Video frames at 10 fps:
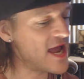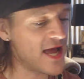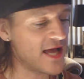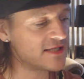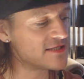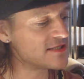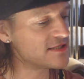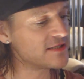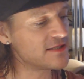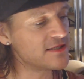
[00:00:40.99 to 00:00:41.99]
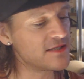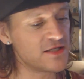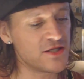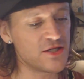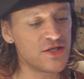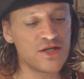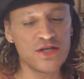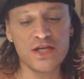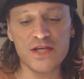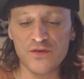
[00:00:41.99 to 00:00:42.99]
And
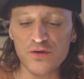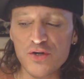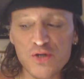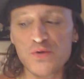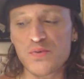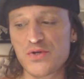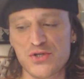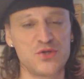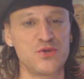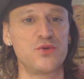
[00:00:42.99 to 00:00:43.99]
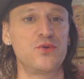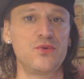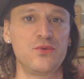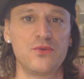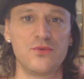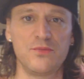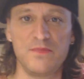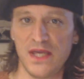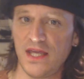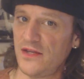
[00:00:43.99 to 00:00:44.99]
if you're new to
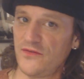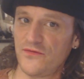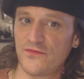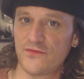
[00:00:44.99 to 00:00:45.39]
me,